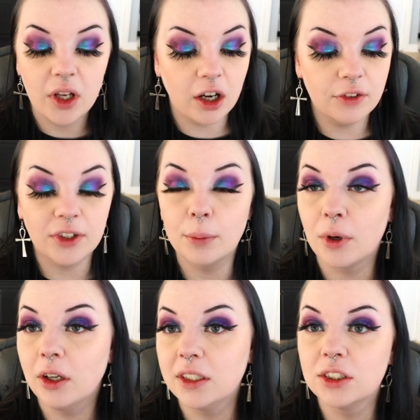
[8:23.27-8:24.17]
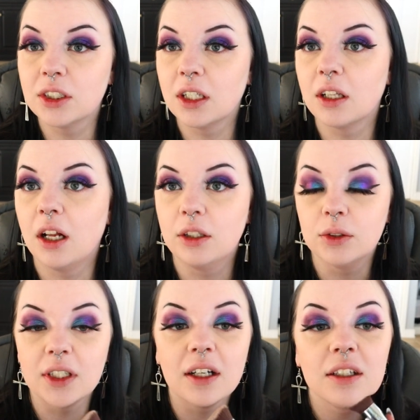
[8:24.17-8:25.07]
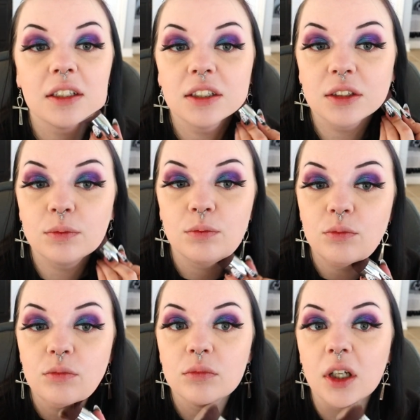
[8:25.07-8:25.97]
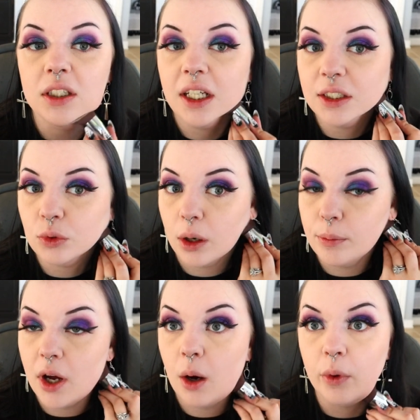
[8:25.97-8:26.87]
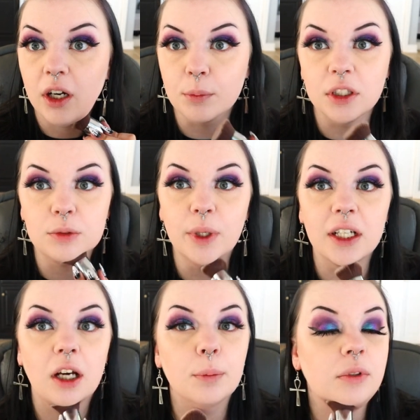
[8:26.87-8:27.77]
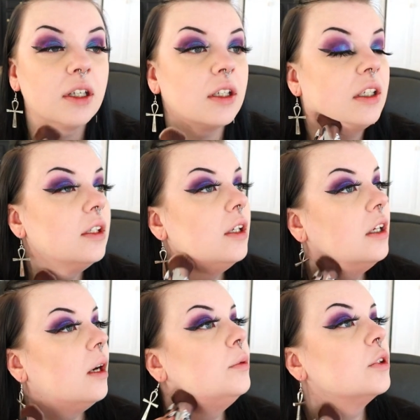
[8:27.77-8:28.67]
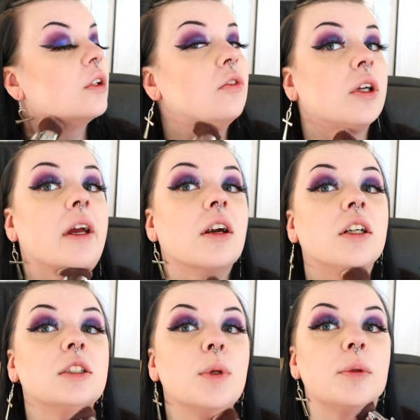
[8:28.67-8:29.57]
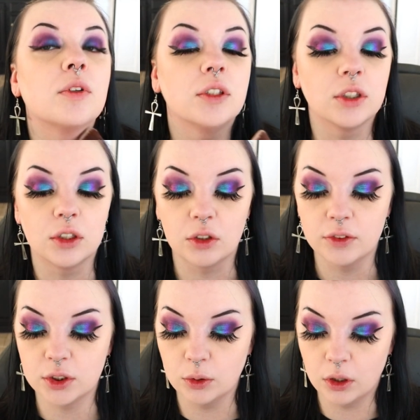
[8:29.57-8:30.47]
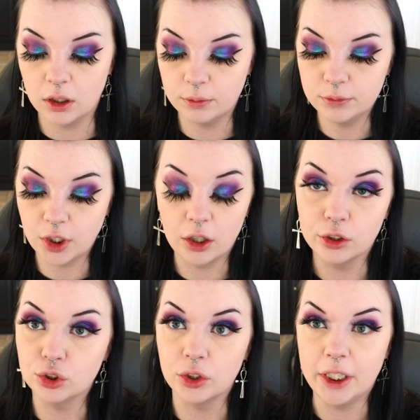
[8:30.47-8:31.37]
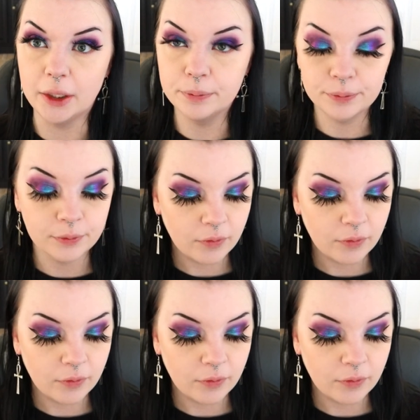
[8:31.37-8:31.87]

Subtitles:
However, I'm probably still gonna get a lot of use out of this on days where I'm not wearing much makeup. Like, I'm just gonna run errands, maybe run to the thrift store, Dollar Tree,